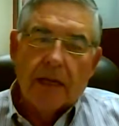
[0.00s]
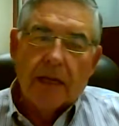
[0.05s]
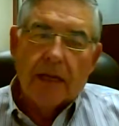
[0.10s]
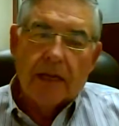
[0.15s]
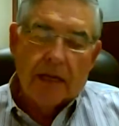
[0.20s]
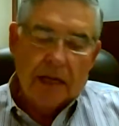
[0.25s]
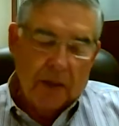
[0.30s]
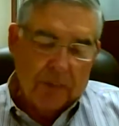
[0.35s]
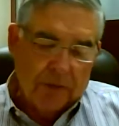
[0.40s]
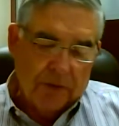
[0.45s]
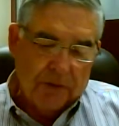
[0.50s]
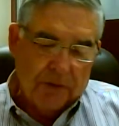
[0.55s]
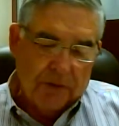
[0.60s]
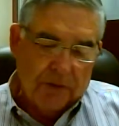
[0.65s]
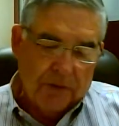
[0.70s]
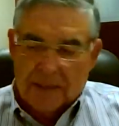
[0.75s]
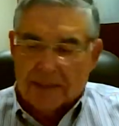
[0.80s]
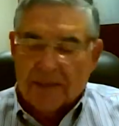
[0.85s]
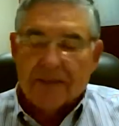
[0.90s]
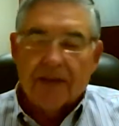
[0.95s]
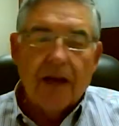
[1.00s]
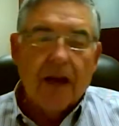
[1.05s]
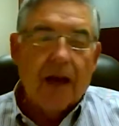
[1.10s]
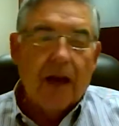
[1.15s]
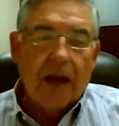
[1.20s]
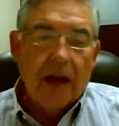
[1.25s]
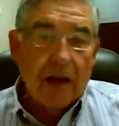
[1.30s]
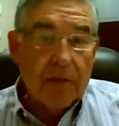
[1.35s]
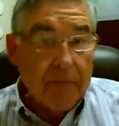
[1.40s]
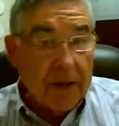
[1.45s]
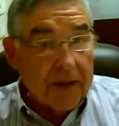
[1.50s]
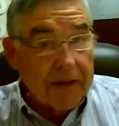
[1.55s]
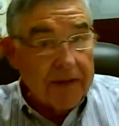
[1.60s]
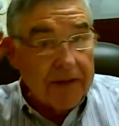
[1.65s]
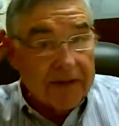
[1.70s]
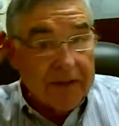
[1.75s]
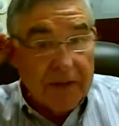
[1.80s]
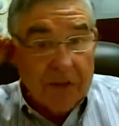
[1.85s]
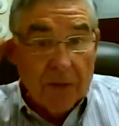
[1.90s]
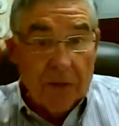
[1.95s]
A couple things I saw. I met
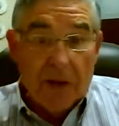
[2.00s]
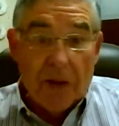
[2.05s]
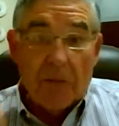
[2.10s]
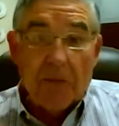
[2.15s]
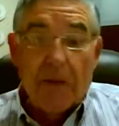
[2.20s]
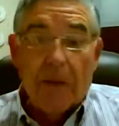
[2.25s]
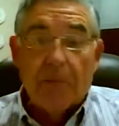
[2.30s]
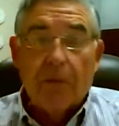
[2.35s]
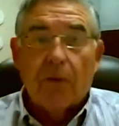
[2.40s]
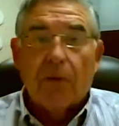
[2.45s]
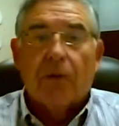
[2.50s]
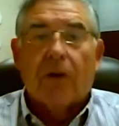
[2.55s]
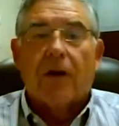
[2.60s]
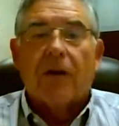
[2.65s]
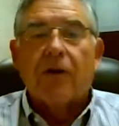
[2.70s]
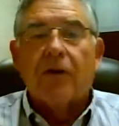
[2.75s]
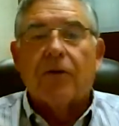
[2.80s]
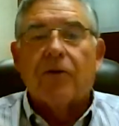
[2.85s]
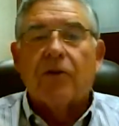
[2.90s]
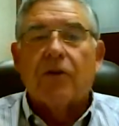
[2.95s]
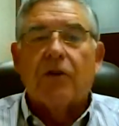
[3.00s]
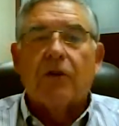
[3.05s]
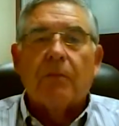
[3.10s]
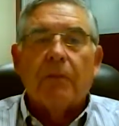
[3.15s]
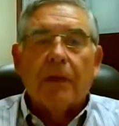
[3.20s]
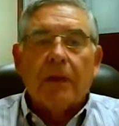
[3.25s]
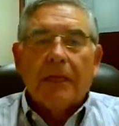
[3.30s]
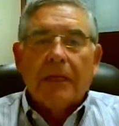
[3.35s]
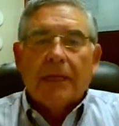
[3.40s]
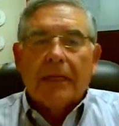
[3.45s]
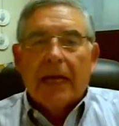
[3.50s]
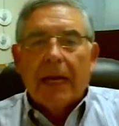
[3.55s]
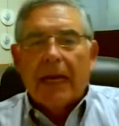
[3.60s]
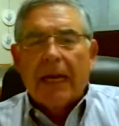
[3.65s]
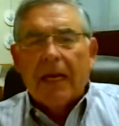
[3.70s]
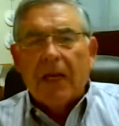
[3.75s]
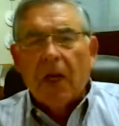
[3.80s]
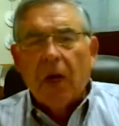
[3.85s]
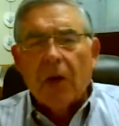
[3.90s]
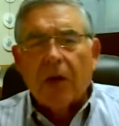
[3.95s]
so many people who are on YouTube. I
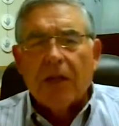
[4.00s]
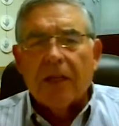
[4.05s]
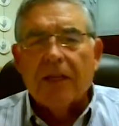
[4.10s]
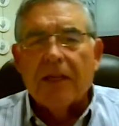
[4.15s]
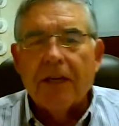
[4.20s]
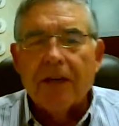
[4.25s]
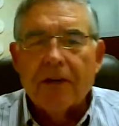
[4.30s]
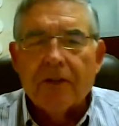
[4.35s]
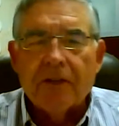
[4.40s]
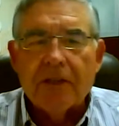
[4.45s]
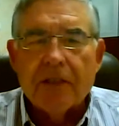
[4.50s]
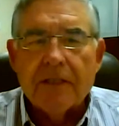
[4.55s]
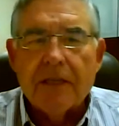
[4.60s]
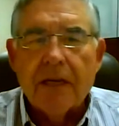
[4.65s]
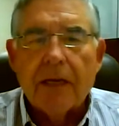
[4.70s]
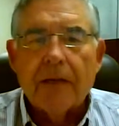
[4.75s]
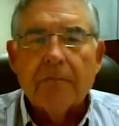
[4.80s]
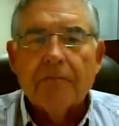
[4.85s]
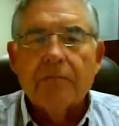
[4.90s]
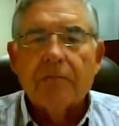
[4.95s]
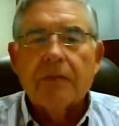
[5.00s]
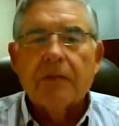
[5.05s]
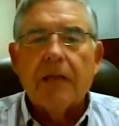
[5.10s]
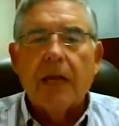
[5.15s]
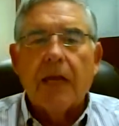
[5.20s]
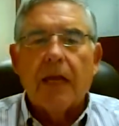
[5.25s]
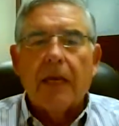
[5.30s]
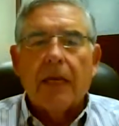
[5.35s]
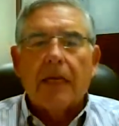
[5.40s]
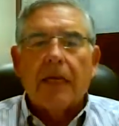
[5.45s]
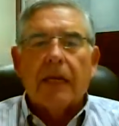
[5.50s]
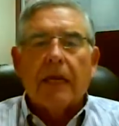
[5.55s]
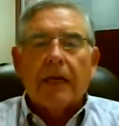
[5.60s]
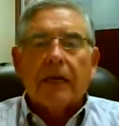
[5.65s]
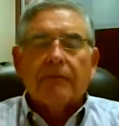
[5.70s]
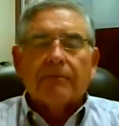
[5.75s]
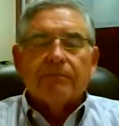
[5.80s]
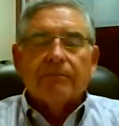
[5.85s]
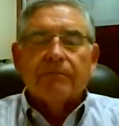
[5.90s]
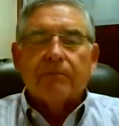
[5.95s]
didn't go to the dinners because I stayed in
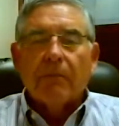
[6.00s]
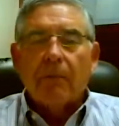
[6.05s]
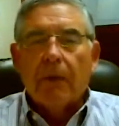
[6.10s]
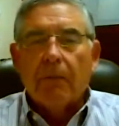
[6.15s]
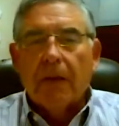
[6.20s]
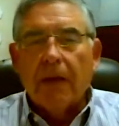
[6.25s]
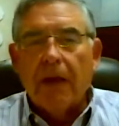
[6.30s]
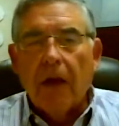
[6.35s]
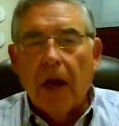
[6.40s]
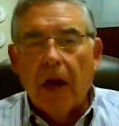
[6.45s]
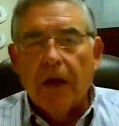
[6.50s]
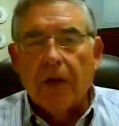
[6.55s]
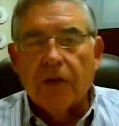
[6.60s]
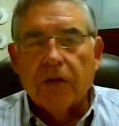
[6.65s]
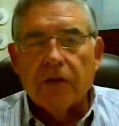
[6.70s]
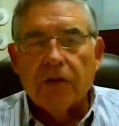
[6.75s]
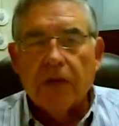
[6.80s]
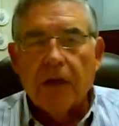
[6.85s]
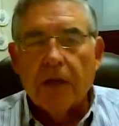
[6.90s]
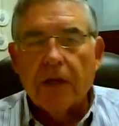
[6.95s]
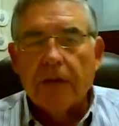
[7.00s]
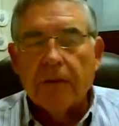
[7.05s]
my daughter's